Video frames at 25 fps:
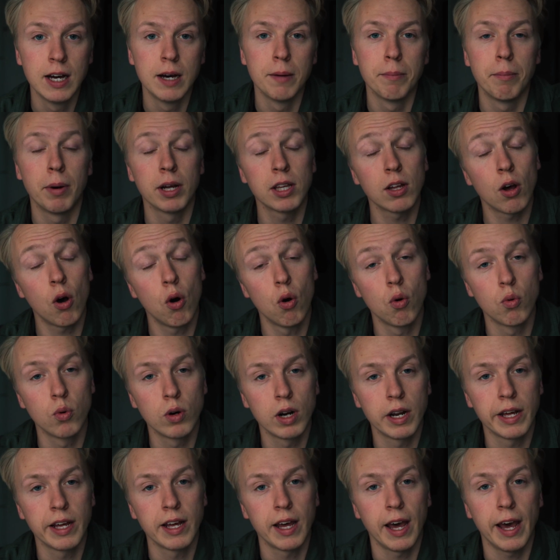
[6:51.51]
but
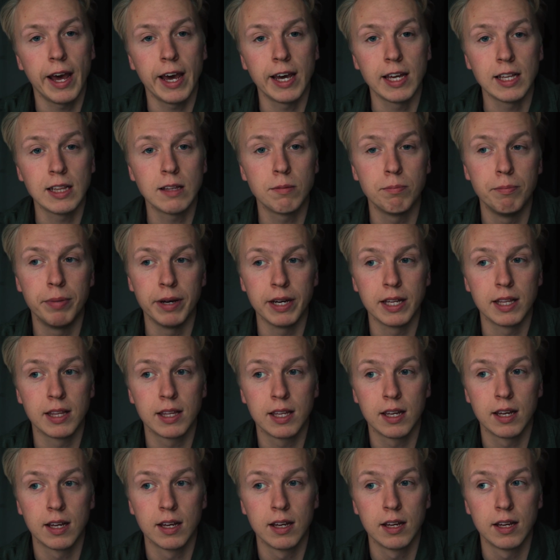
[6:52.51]
only
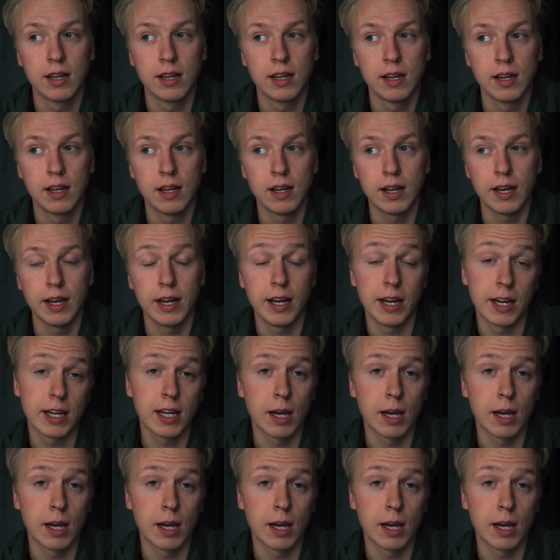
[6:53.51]
8-bit